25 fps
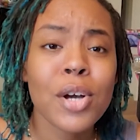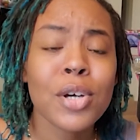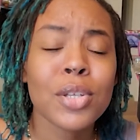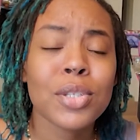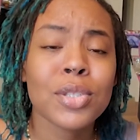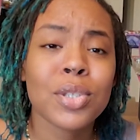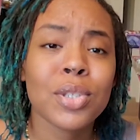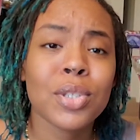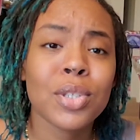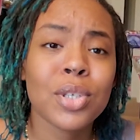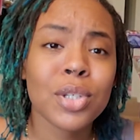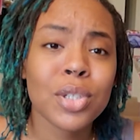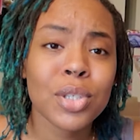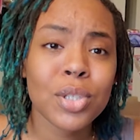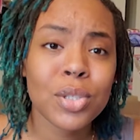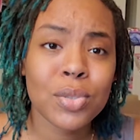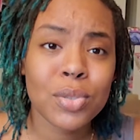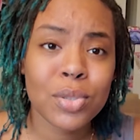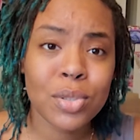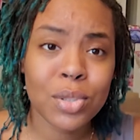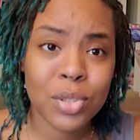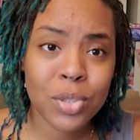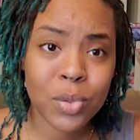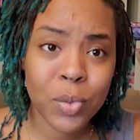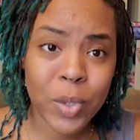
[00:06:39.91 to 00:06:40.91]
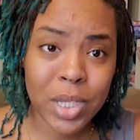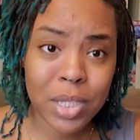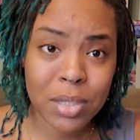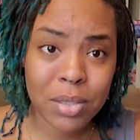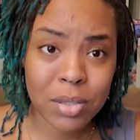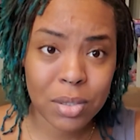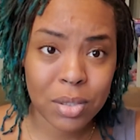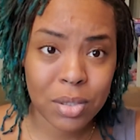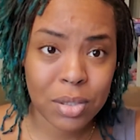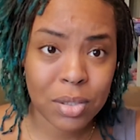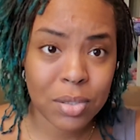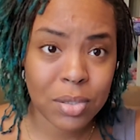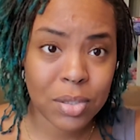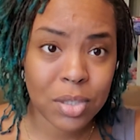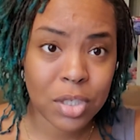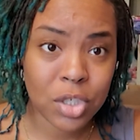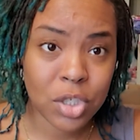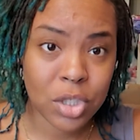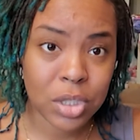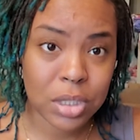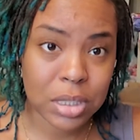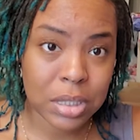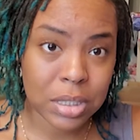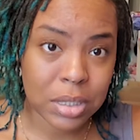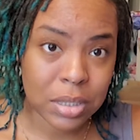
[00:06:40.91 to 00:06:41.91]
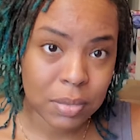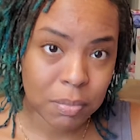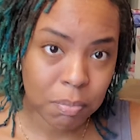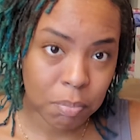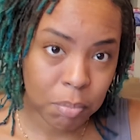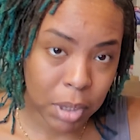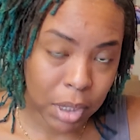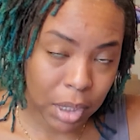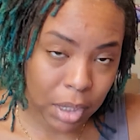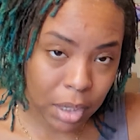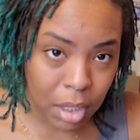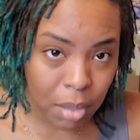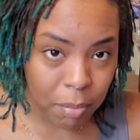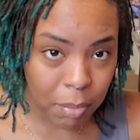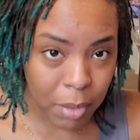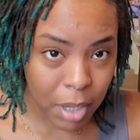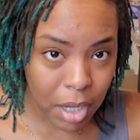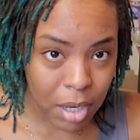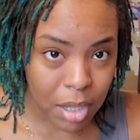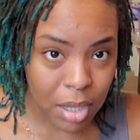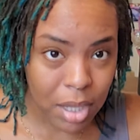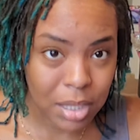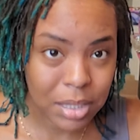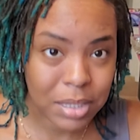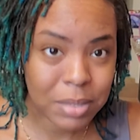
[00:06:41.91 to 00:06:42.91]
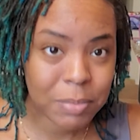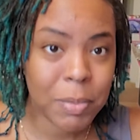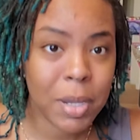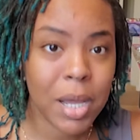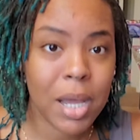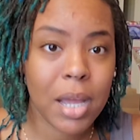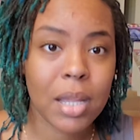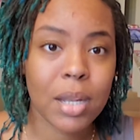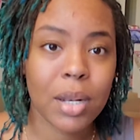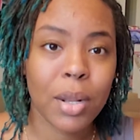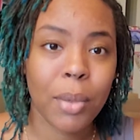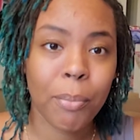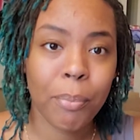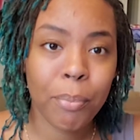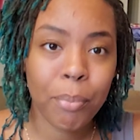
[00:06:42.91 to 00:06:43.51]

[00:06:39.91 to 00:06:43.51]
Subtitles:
So you can use the tweezers to just pick it up out of that spot,